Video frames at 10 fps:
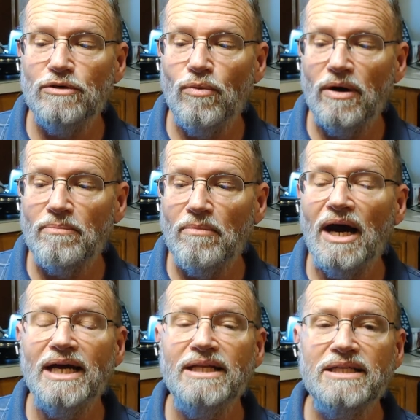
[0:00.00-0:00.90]
what
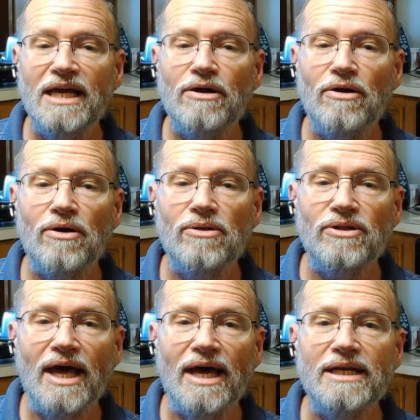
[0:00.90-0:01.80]
my take on all
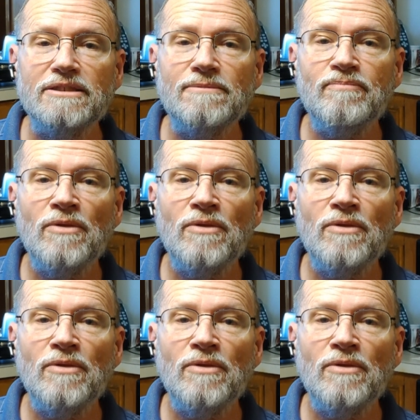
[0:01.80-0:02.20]
of that is.